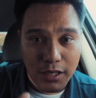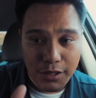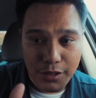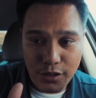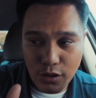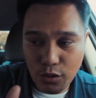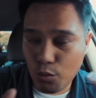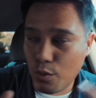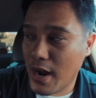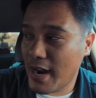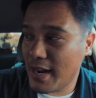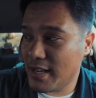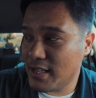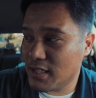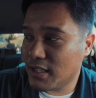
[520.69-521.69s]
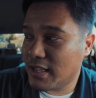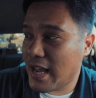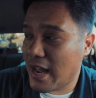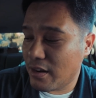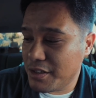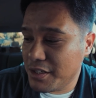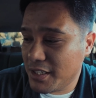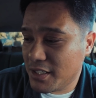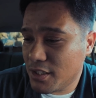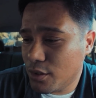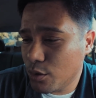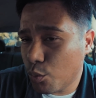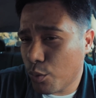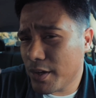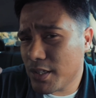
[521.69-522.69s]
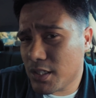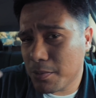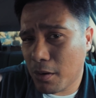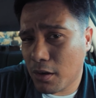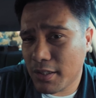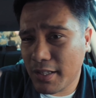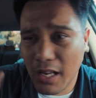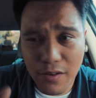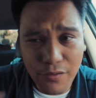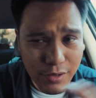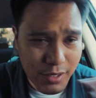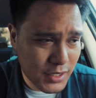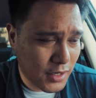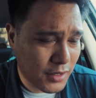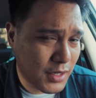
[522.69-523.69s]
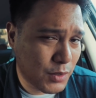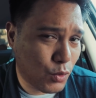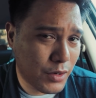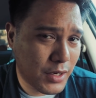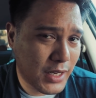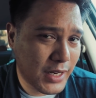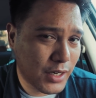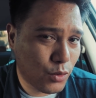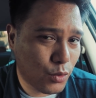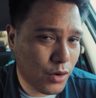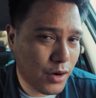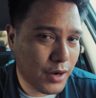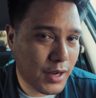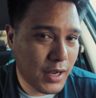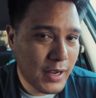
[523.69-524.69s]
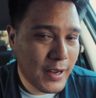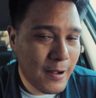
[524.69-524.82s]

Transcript: you know why is it that you need to do one small thing for this other one thing to work